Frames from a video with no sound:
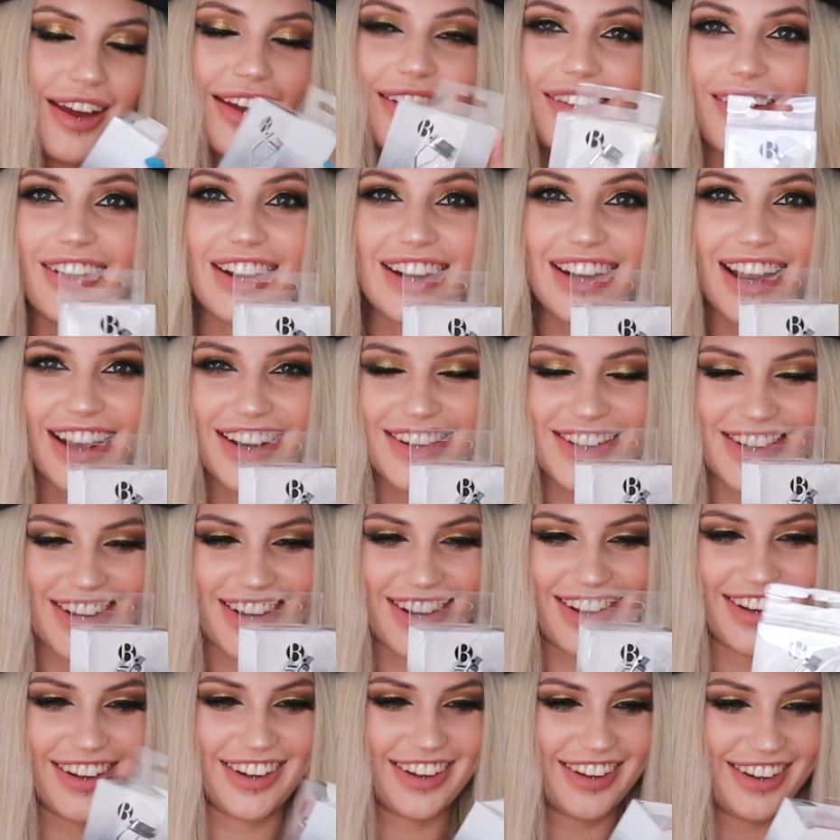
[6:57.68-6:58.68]
an eyelash
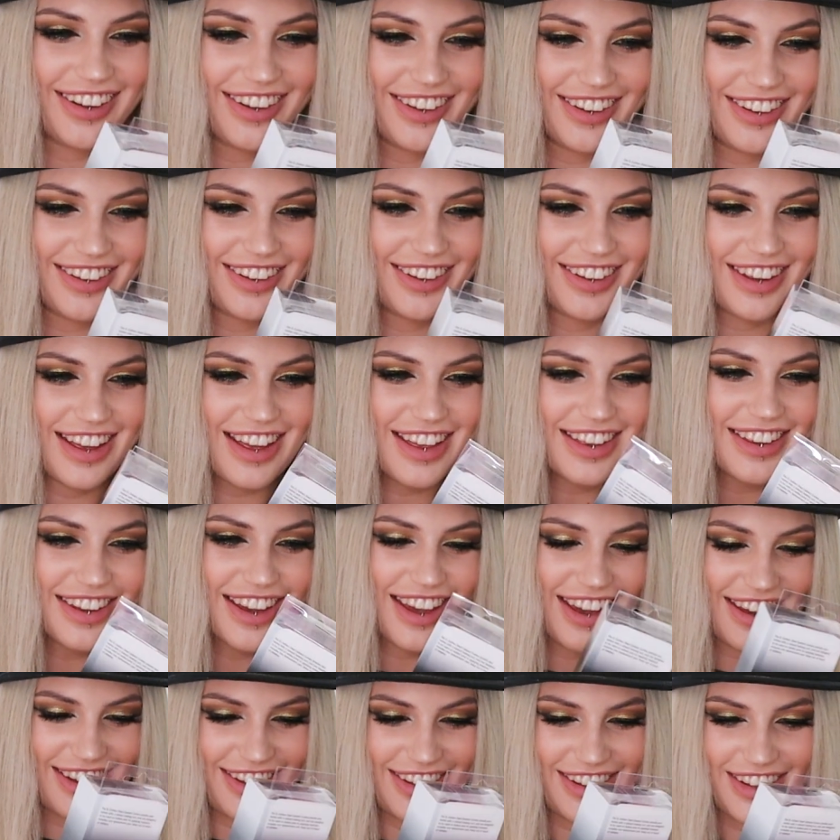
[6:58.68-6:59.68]
curler. Hell
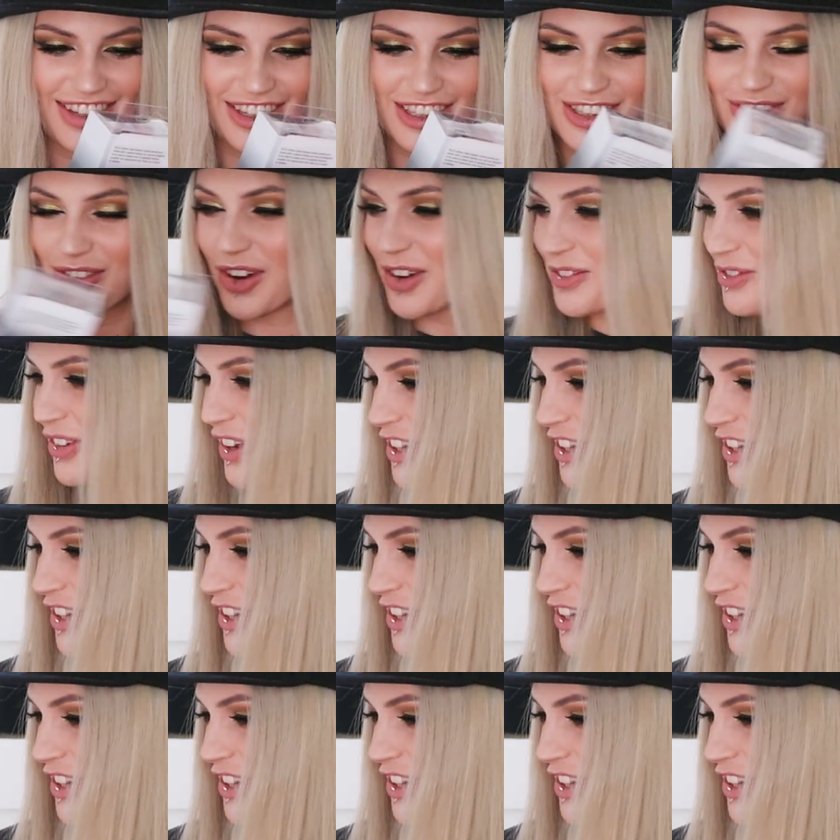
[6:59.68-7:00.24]
yeah, because mine